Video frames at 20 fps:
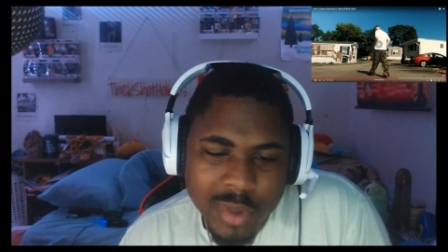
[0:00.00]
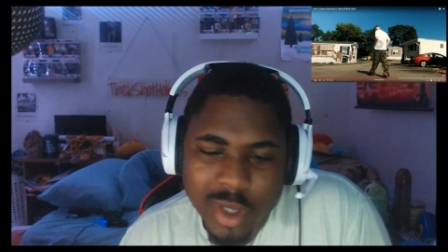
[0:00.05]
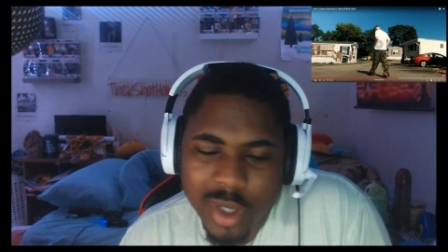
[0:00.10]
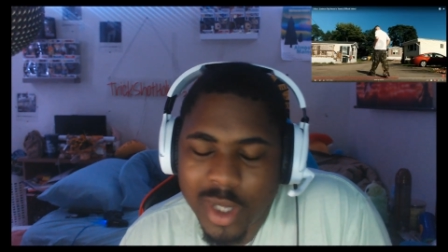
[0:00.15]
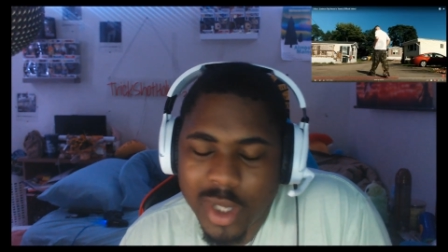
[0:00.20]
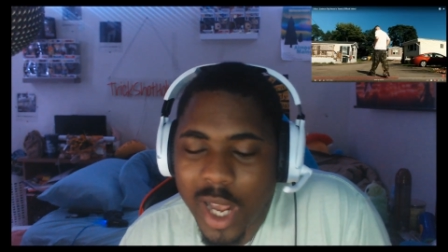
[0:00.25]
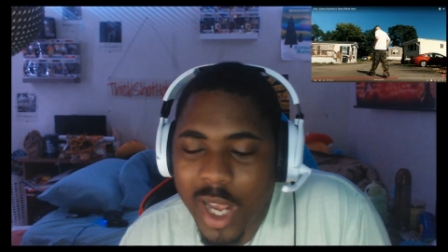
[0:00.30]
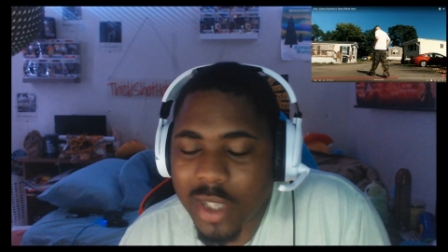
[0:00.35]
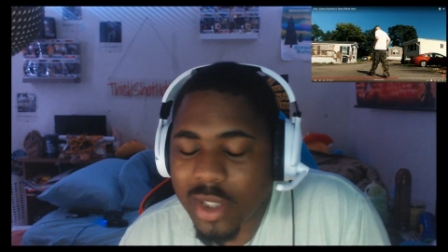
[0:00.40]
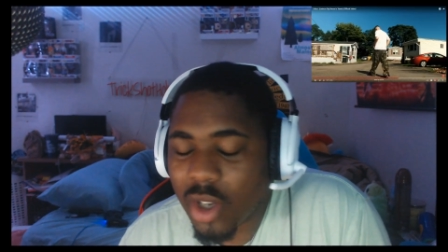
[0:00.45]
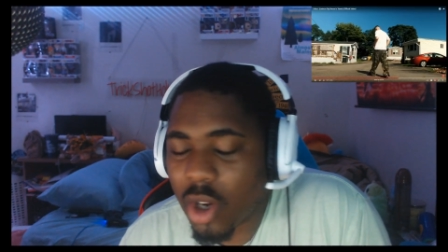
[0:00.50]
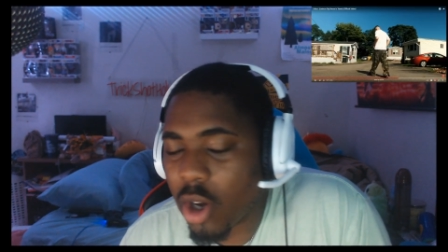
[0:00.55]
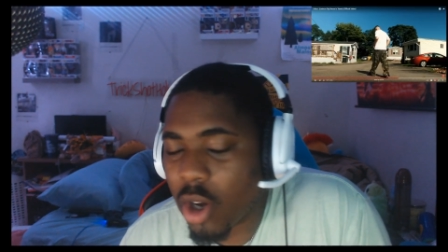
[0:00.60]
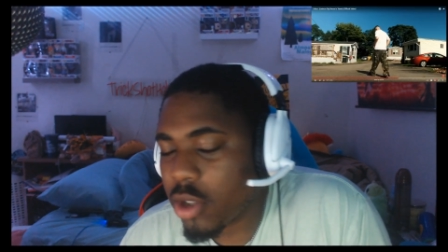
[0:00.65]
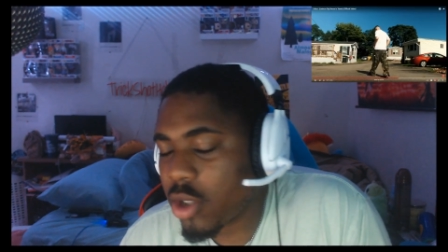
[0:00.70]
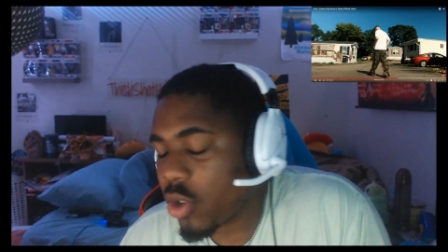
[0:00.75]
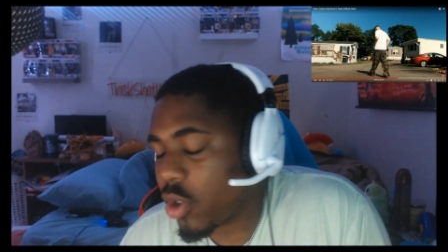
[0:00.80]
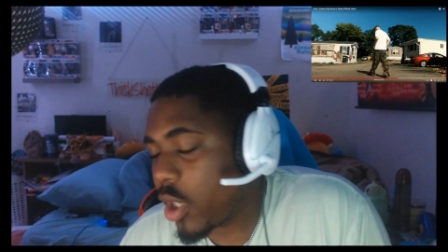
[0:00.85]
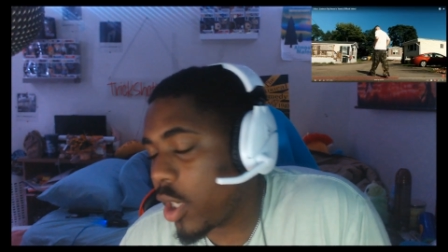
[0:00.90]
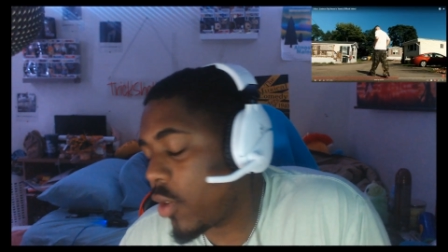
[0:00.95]
That's
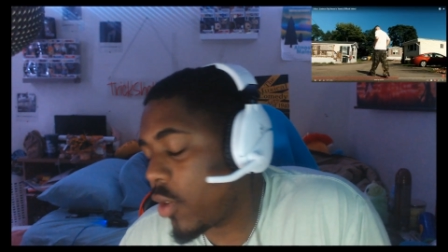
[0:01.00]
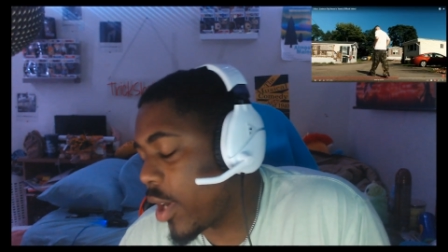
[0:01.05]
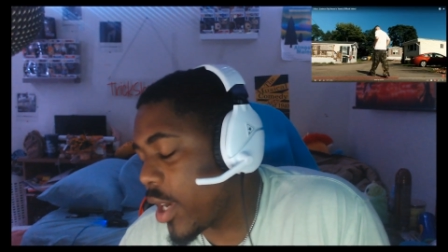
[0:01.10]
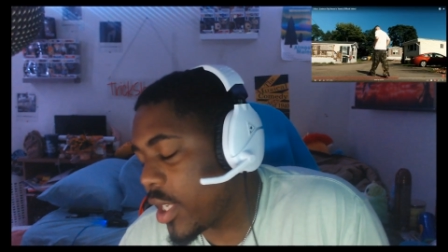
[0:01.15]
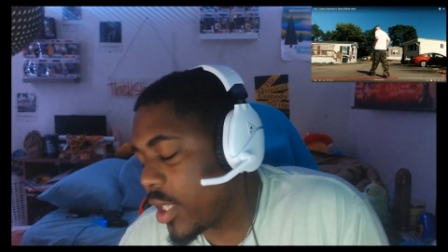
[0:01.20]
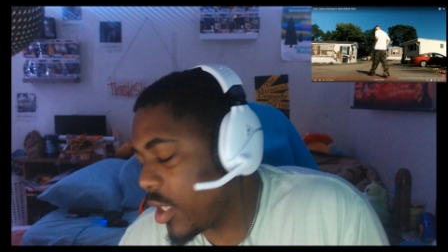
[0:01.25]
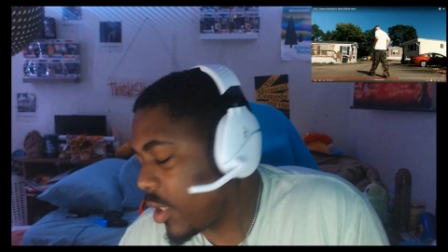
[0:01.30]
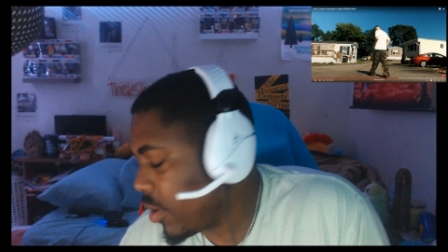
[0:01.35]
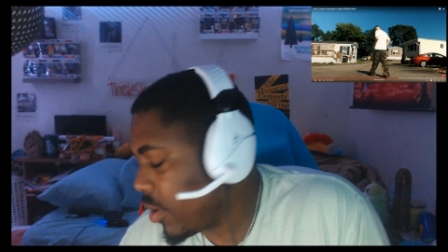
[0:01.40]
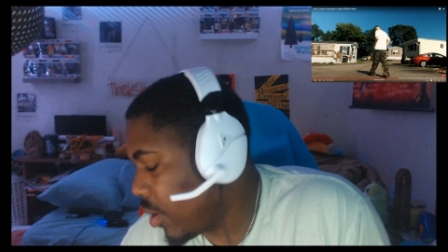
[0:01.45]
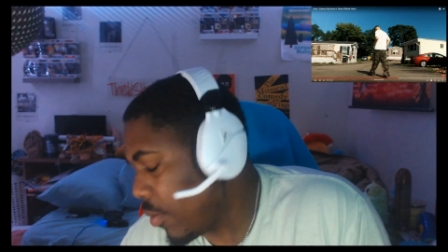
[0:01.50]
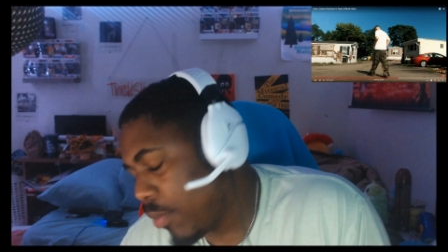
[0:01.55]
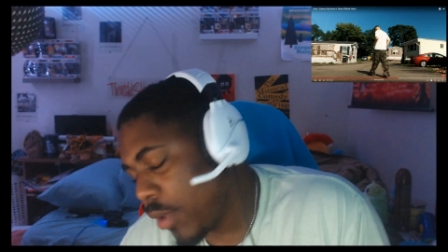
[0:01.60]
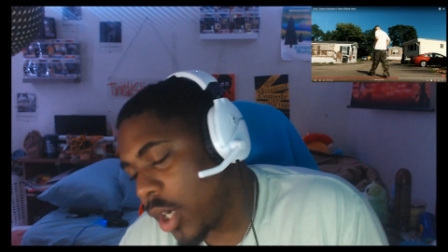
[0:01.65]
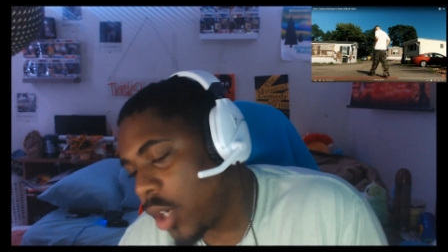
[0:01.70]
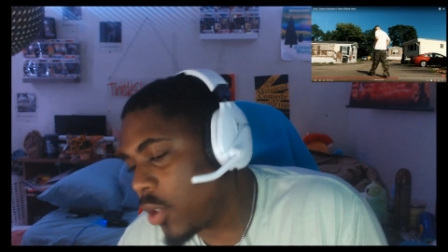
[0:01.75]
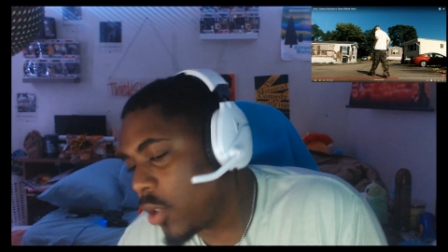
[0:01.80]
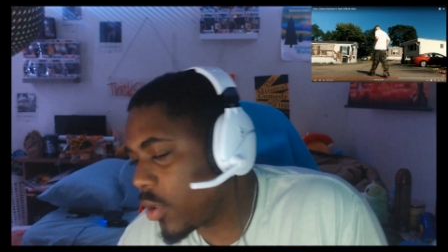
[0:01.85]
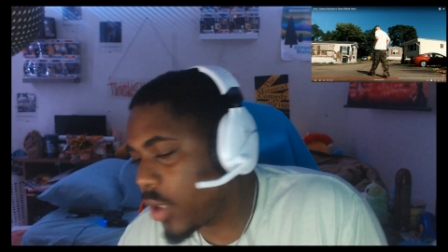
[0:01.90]
also a crazy, bro.